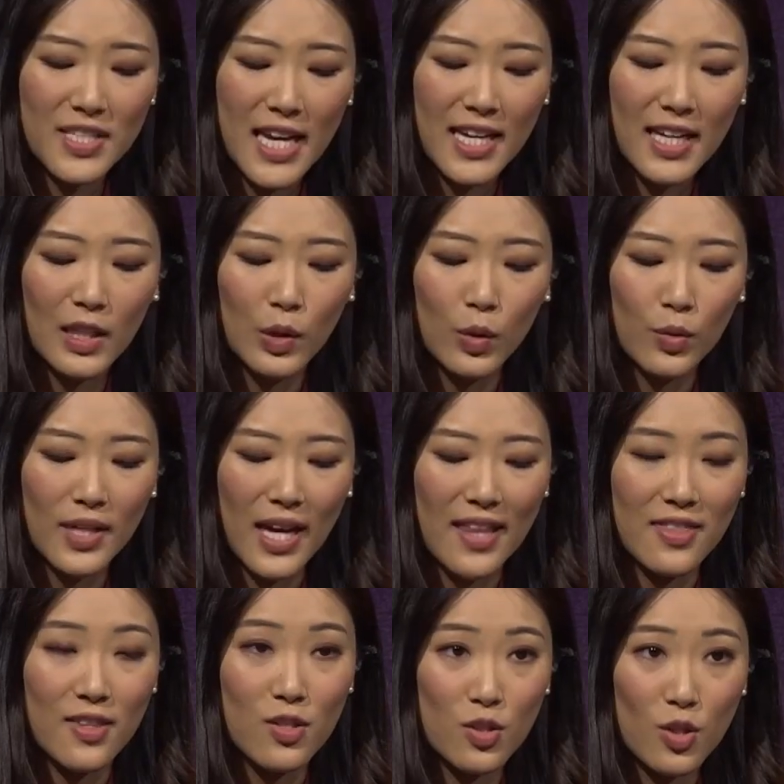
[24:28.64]
take a look
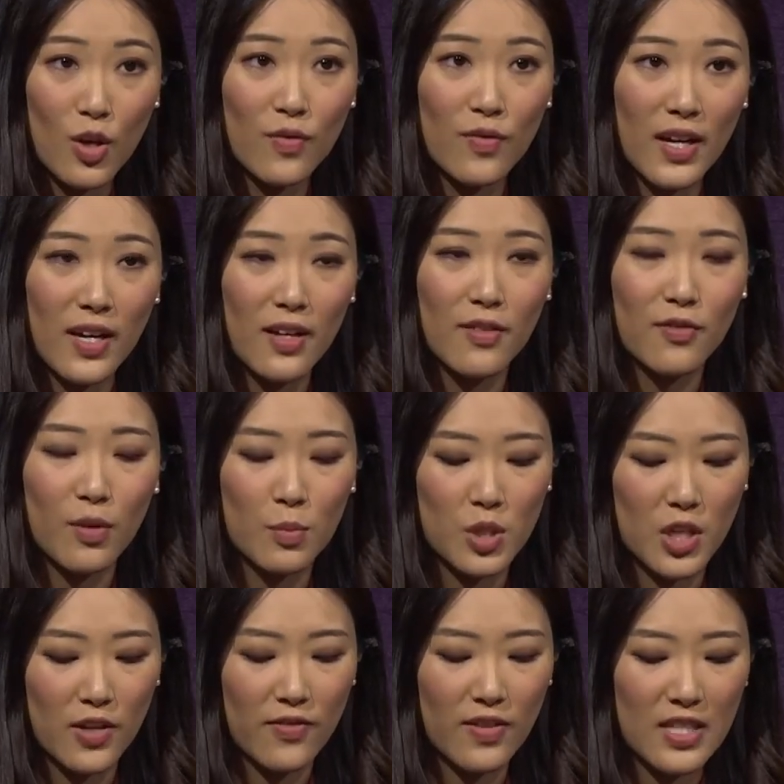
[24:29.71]
at the survey from
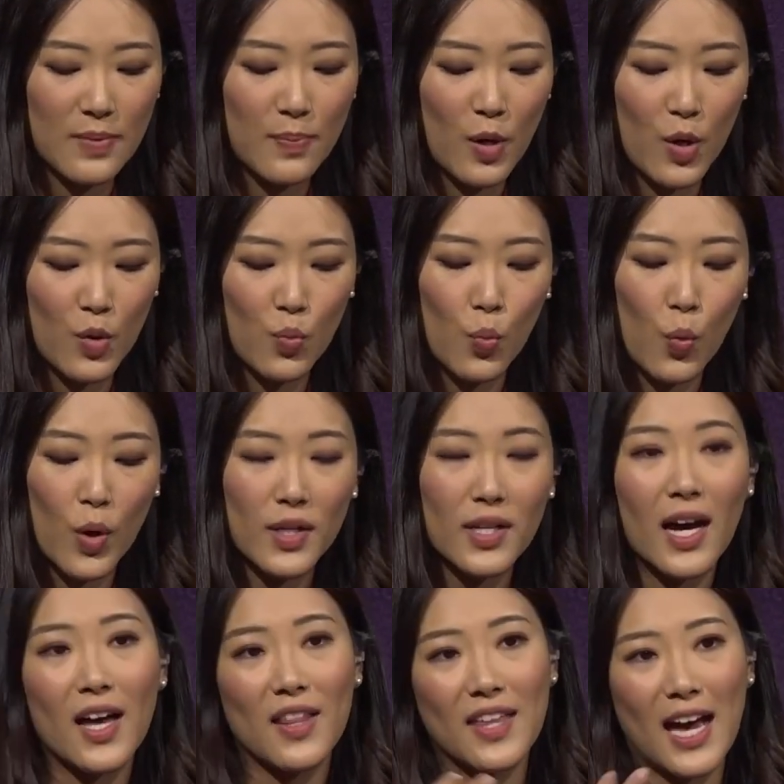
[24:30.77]
gfs.bern, what
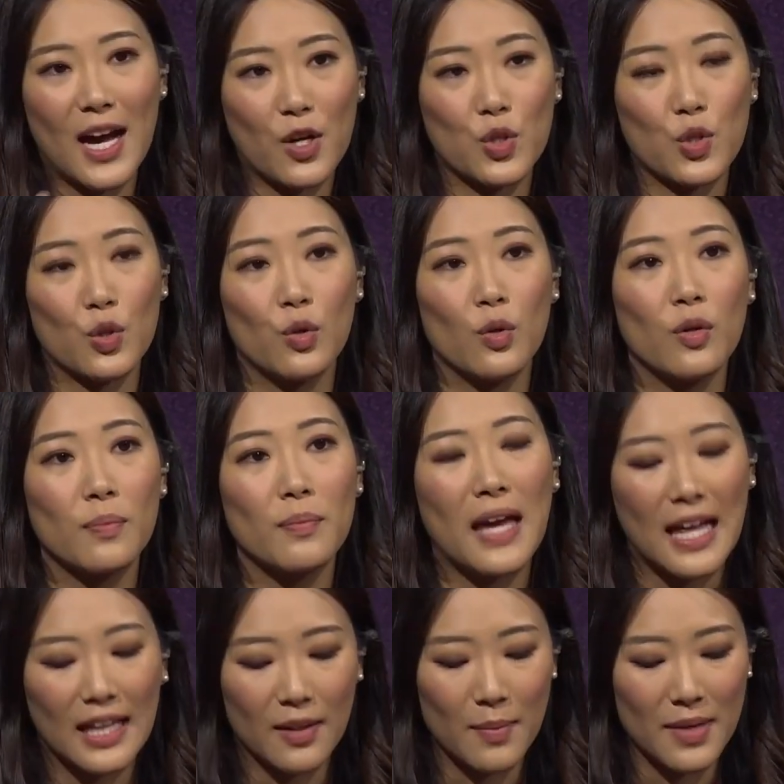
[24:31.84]
are the actual
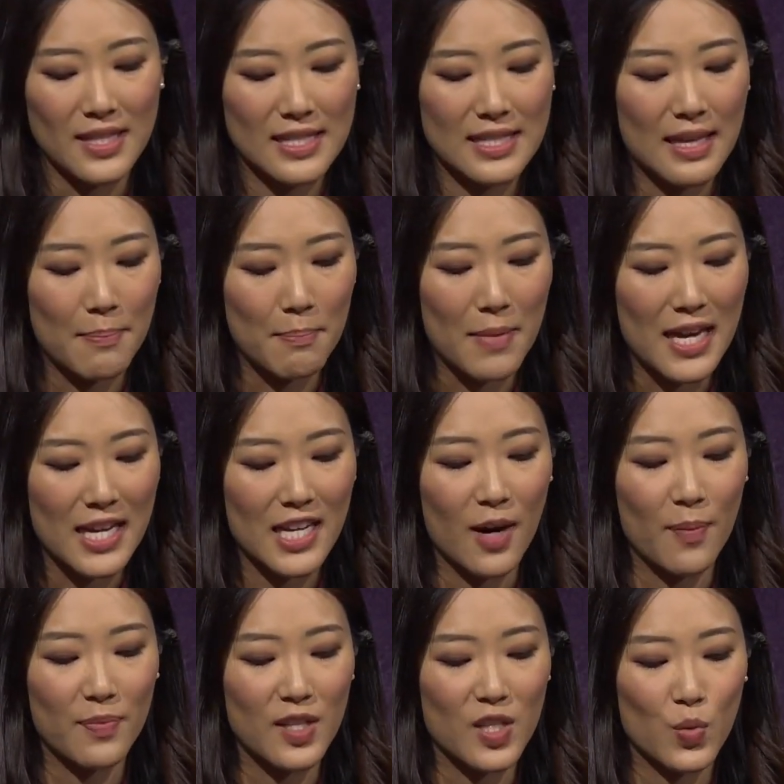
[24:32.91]
elements that make
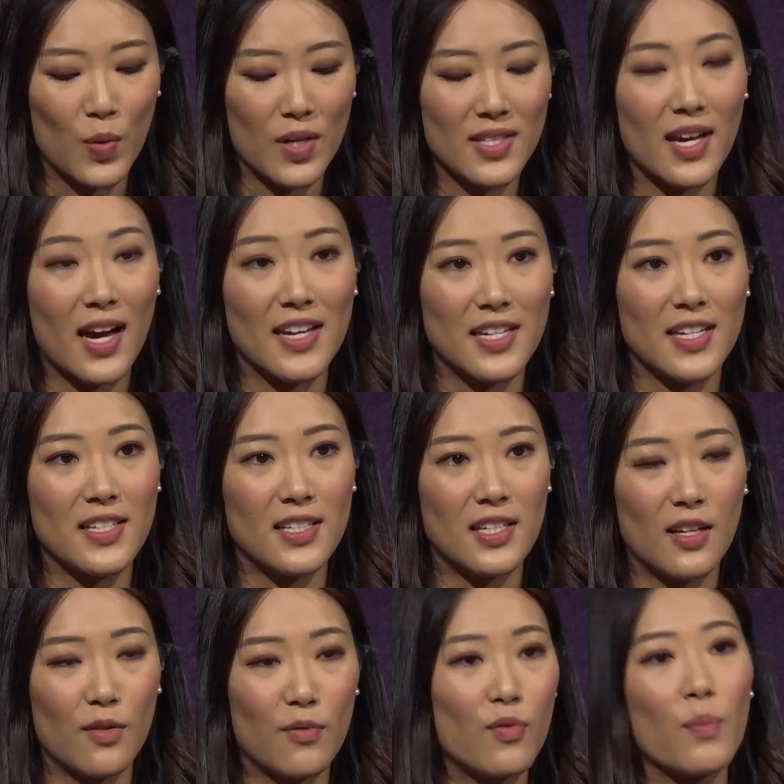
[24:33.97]
up the Swiss
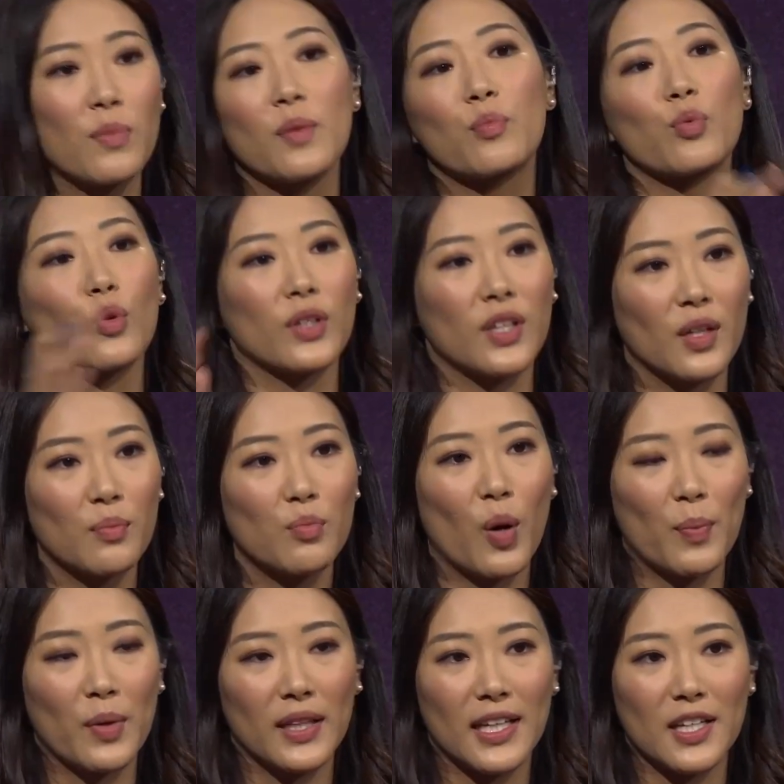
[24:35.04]
identity from the broader
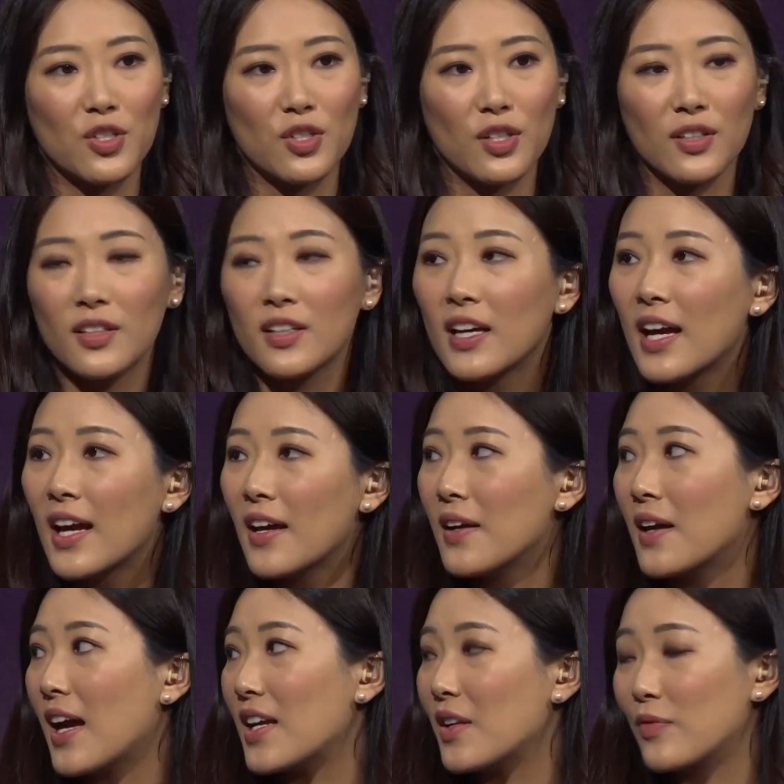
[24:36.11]
population?
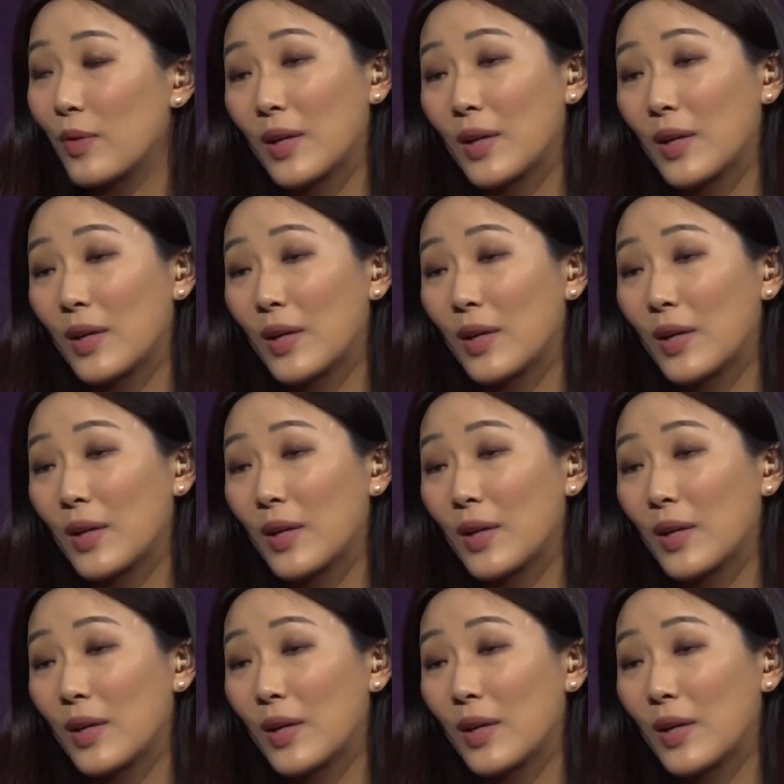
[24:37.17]
And if